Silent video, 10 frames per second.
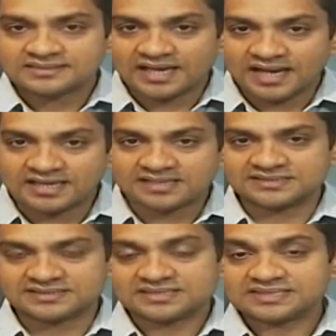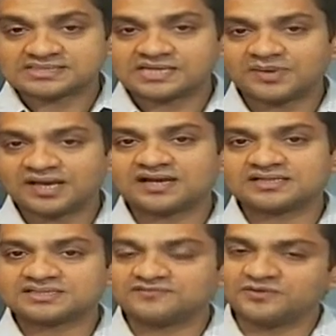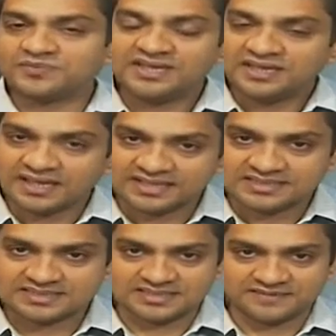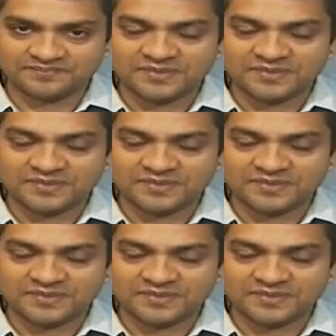agriculture, sustainable agriculture will be existing,